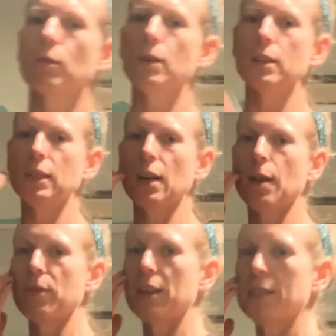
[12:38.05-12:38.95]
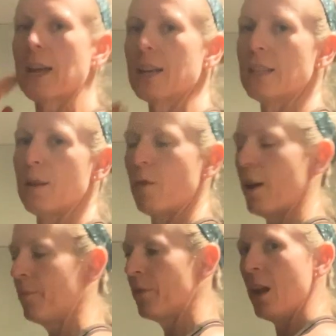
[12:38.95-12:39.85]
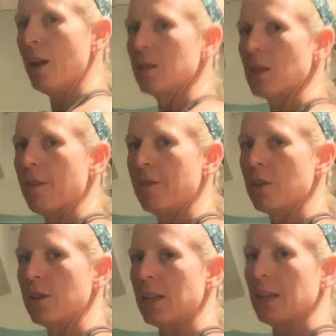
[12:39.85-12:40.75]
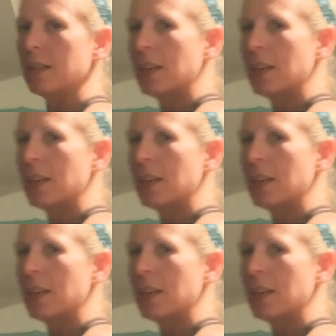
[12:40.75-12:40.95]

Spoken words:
I want you to set it up the exact same way. Soften your knees,